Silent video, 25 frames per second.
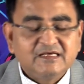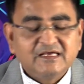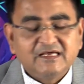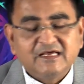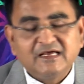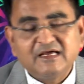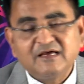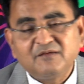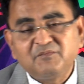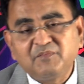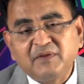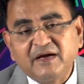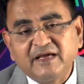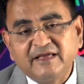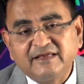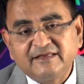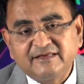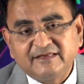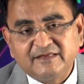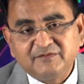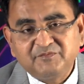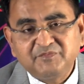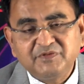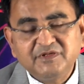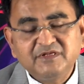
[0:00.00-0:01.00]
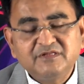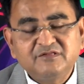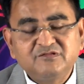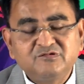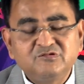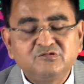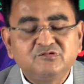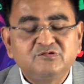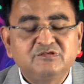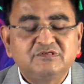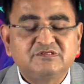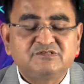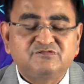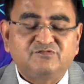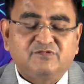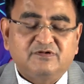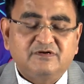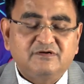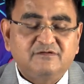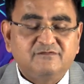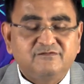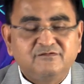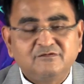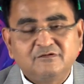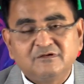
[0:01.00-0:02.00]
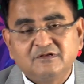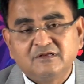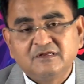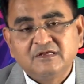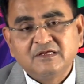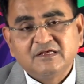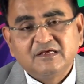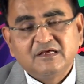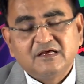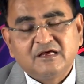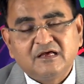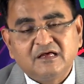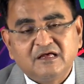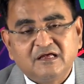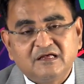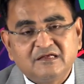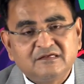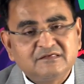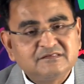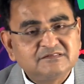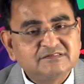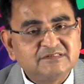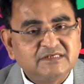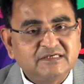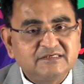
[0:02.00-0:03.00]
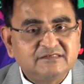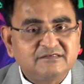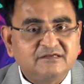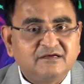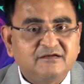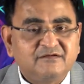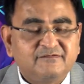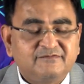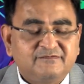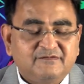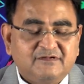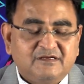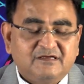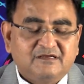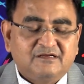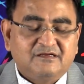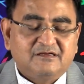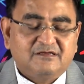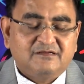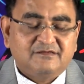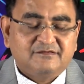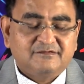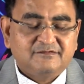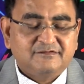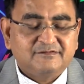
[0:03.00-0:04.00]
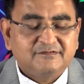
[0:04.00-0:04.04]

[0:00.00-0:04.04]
by Reppe through his wonderful set of